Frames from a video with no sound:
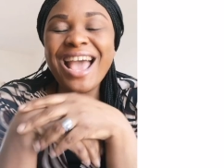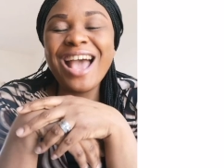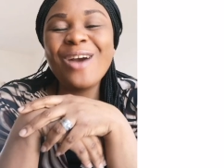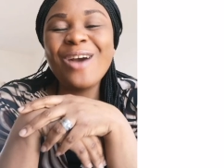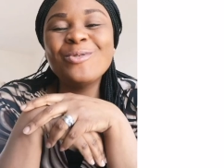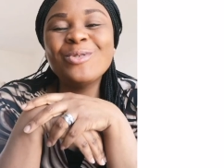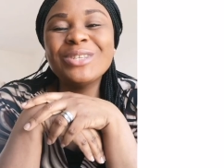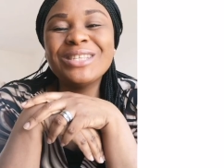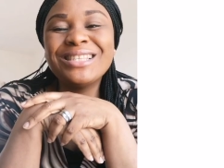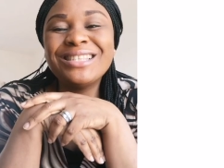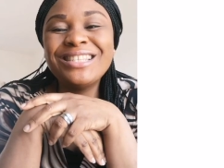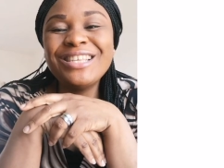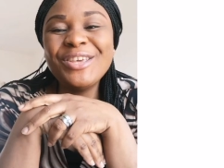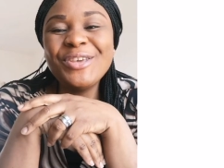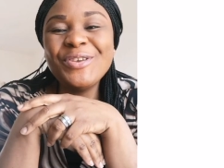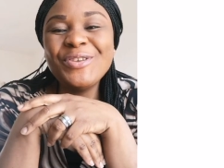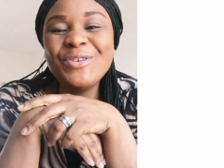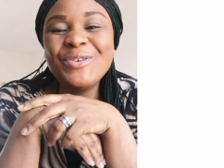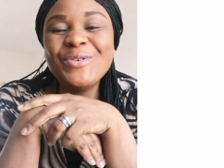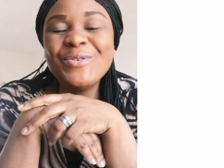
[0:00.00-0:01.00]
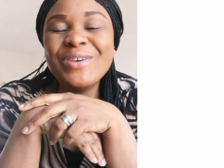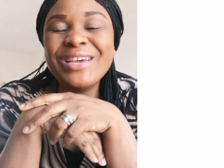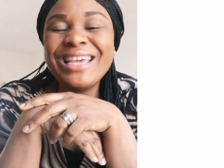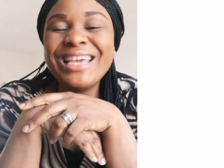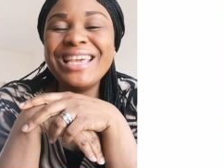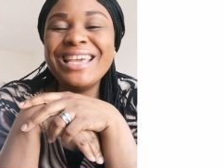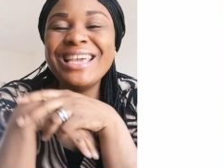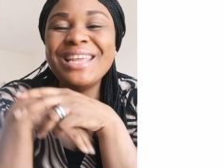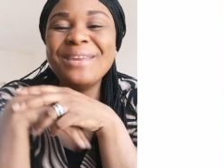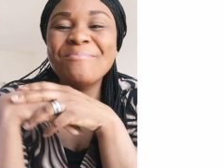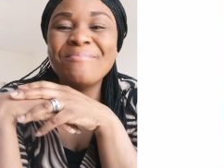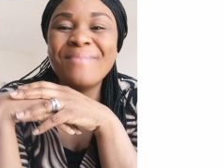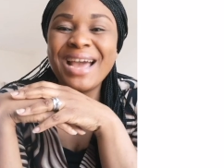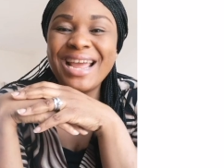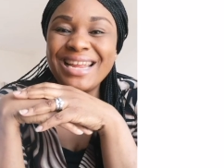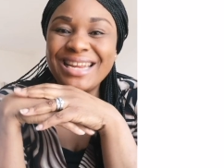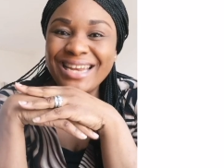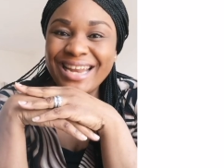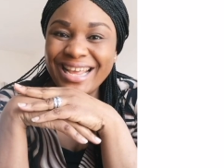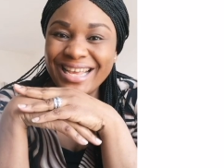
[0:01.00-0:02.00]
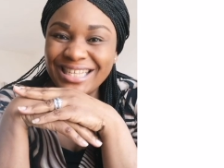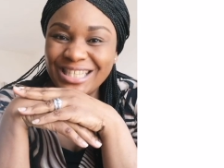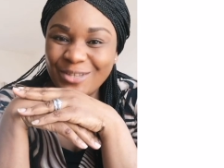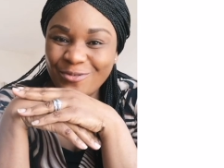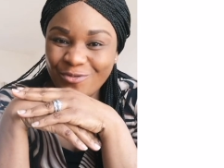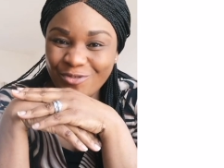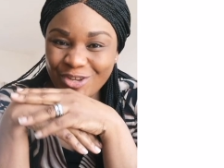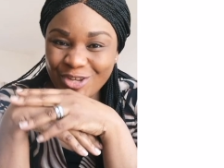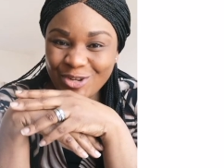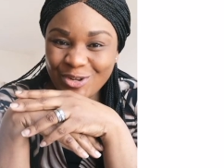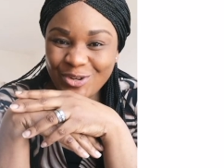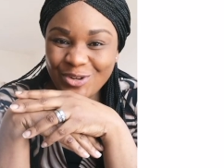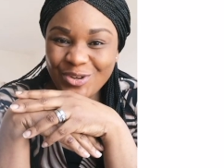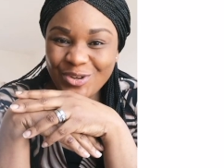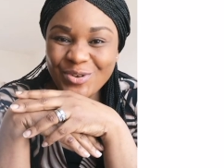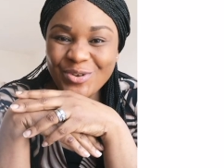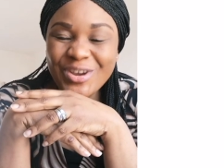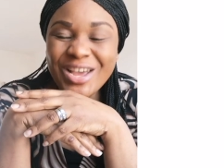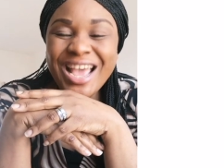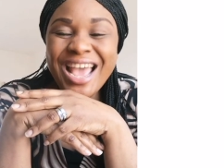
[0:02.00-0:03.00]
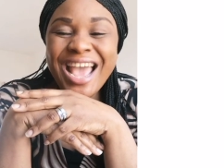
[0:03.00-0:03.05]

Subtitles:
I will see you in my next video,